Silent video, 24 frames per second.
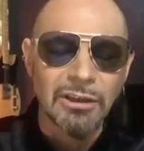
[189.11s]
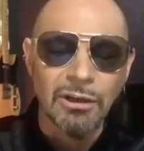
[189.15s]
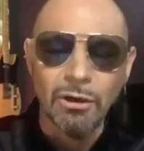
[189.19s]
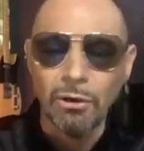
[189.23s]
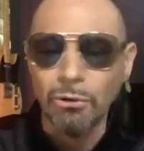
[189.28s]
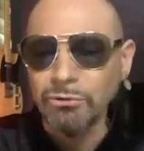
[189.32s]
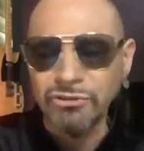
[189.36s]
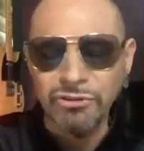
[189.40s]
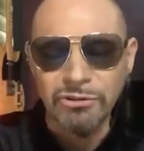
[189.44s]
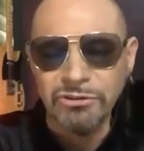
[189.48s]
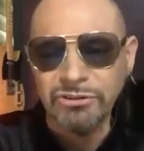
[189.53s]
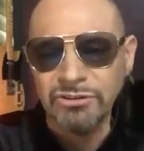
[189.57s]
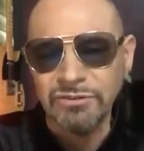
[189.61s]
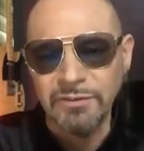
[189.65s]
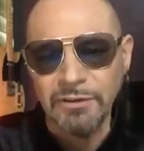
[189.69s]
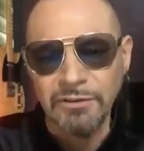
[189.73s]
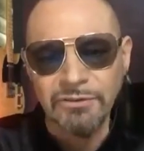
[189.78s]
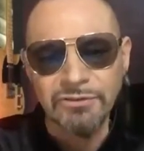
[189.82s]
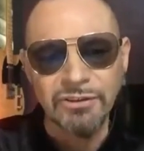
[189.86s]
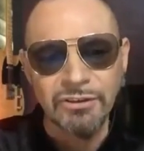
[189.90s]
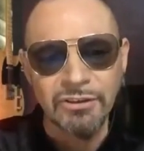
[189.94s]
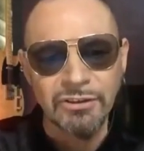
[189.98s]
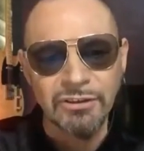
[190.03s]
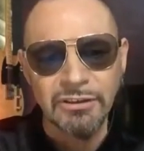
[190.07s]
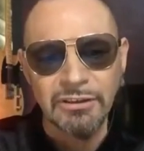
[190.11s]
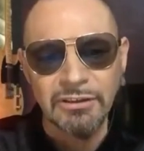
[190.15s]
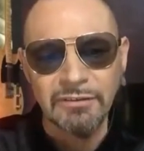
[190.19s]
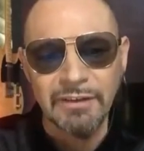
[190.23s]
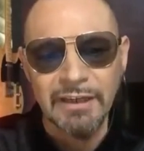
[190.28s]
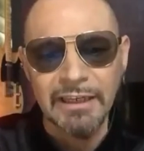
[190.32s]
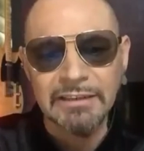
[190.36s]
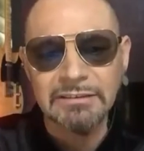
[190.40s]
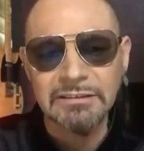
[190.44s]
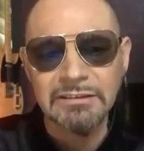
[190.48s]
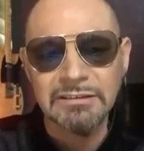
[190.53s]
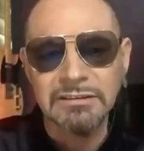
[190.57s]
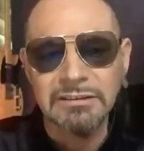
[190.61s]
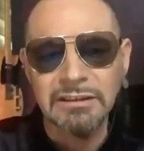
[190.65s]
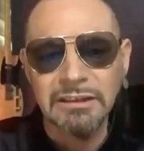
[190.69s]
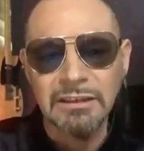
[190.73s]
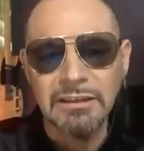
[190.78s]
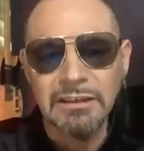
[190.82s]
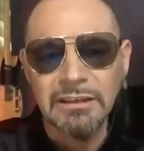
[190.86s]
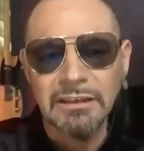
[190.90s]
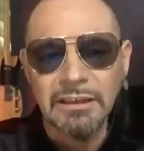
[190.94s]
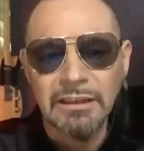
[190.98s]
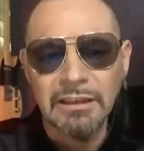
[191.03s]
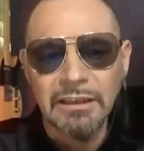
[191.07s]
all sorts of alternative acts,
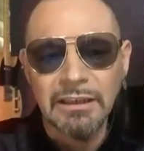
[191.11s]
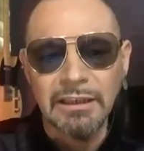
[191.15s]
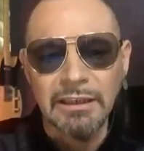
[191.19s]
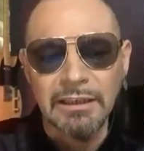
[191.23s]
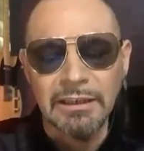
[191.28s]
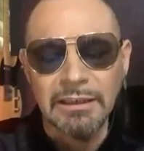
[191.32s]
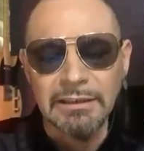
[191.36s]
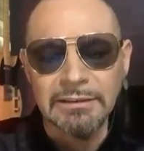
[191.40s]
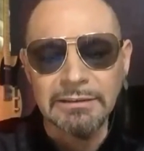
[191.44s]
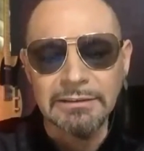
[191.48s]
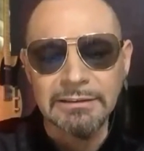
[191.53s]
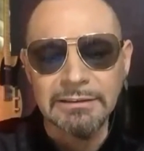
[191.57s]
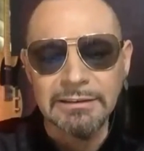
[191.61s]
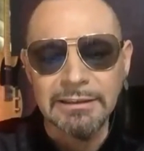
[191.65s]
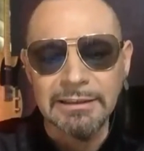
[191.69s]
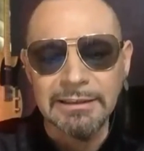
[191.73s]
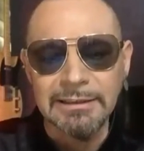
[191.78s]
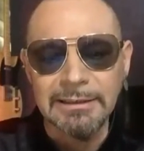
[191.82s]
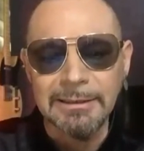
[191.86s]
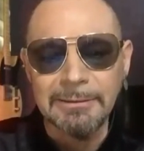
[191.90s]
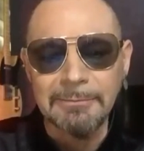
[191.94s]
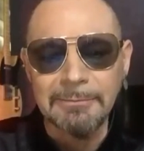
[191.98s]
and